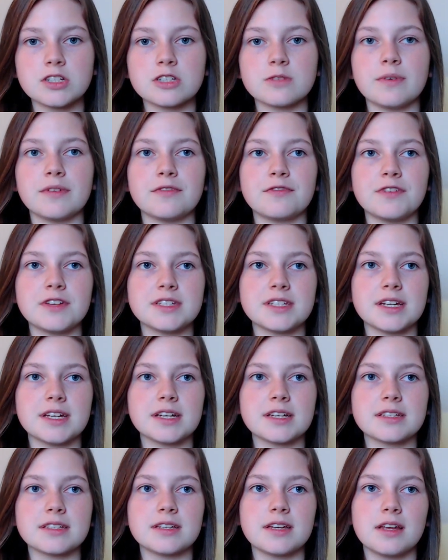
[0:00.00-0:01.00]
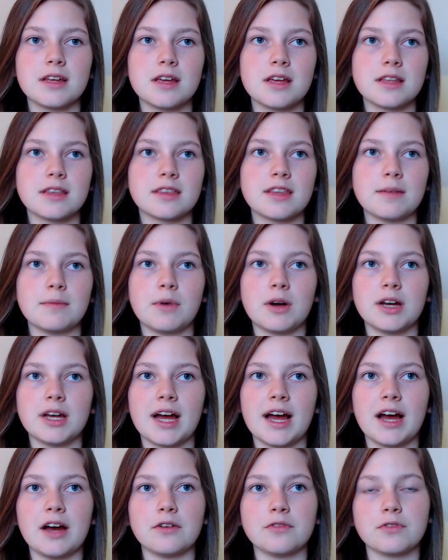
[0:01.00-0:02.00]
So in physics, they might
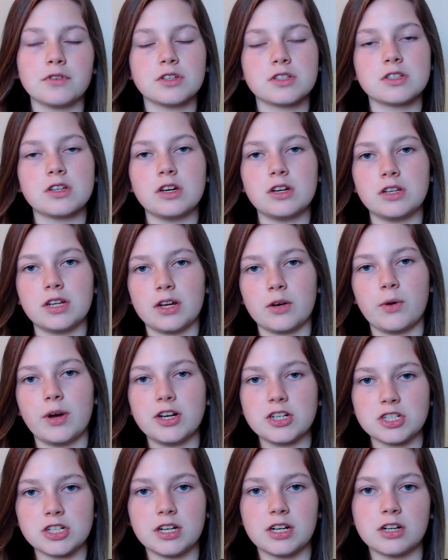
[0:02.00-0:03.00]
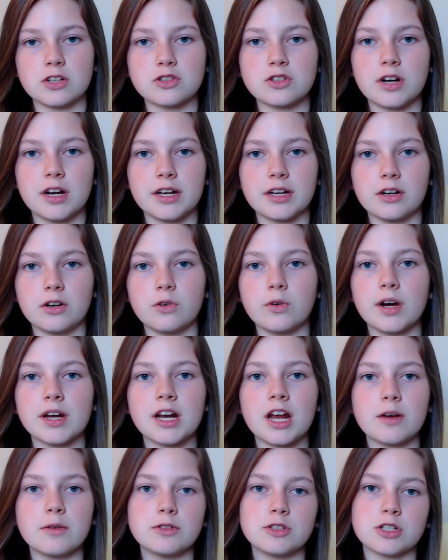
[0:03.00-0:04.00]
have a certain equation in a triangle, and
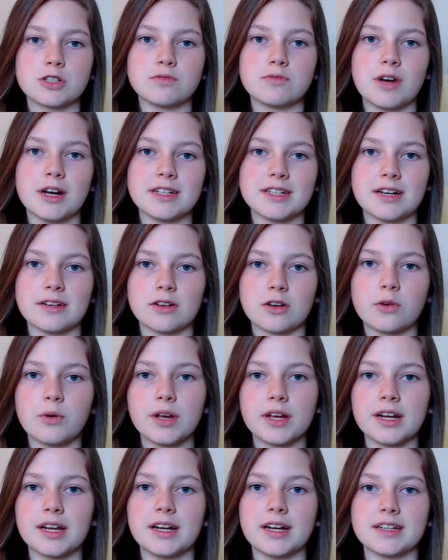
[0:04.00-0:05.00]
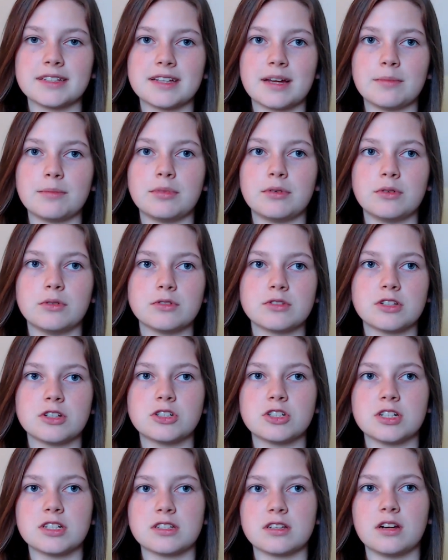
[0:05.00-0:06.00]
I would just write down a quick little example,
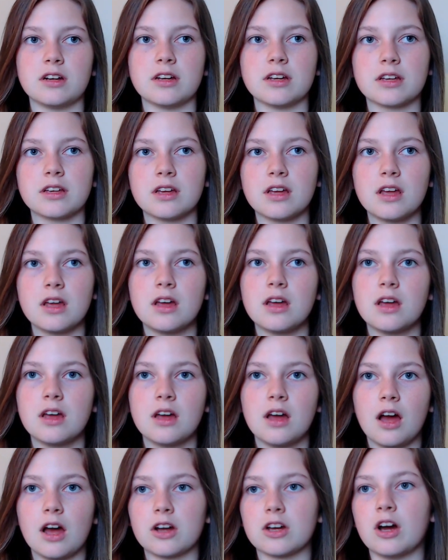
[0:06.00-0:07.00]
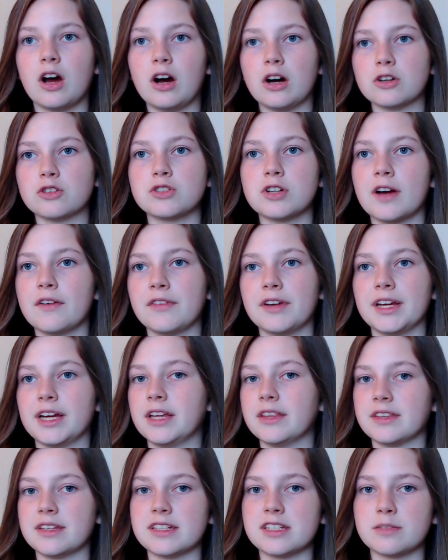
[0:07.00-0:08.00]
such as like a car travelling
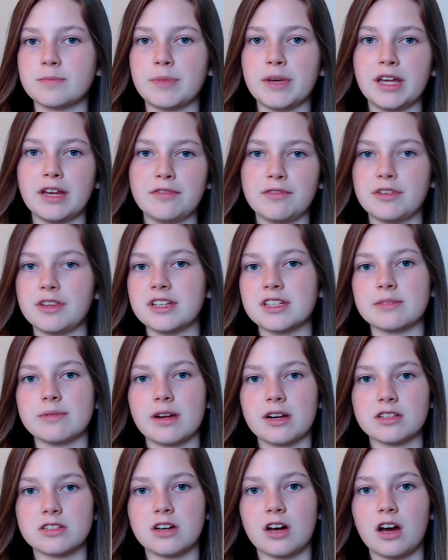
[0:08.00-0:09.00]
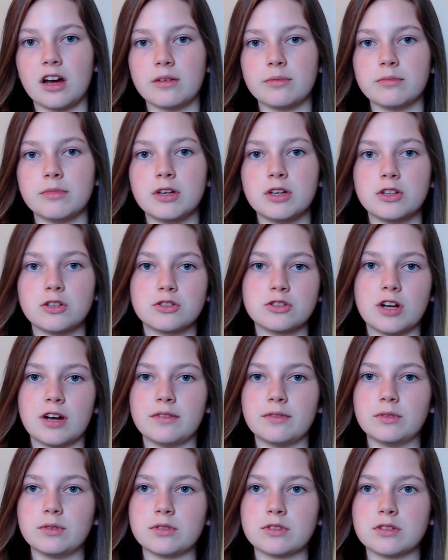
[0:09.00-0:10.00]
at this speed for this amount of time
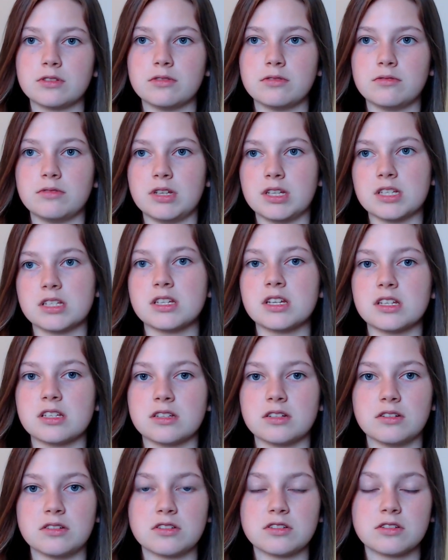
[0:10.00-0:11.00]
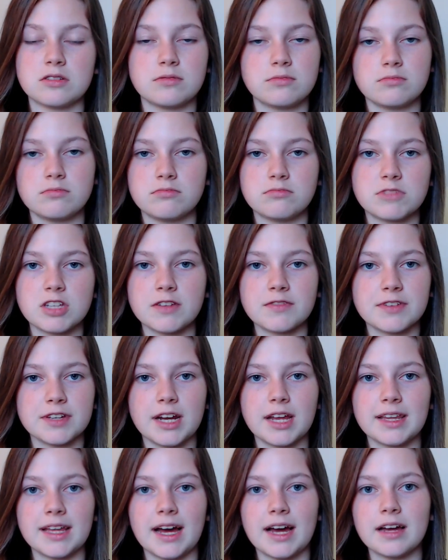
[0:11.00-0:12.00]
travels this distance, something
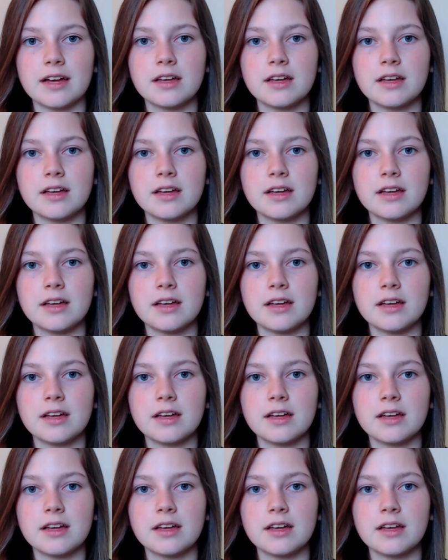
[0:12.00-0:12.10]
like that.